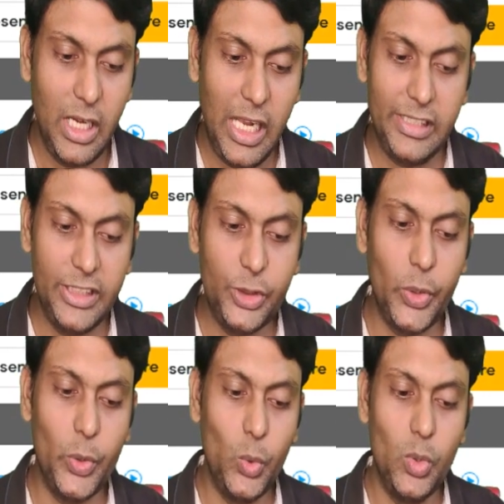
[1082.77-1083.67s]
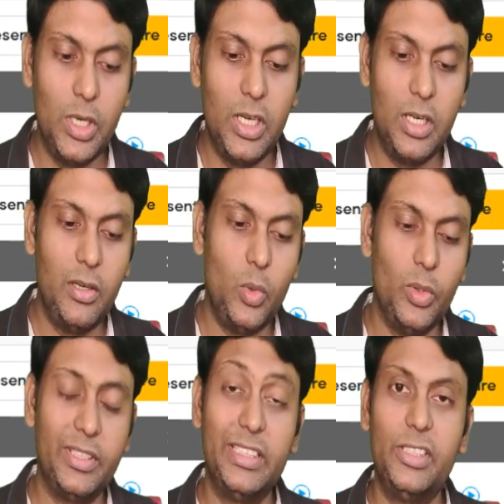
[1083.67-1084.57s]
I'll just show you.
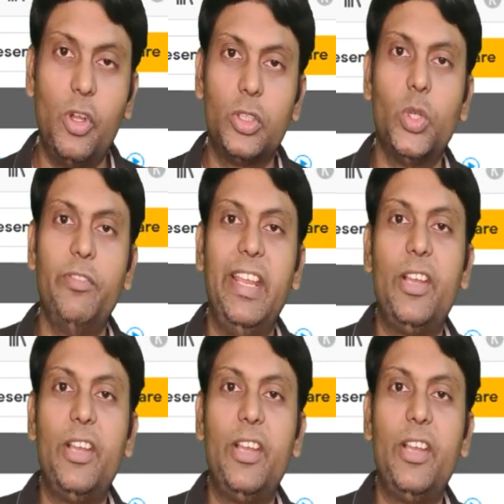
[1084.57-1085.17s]
This is also a very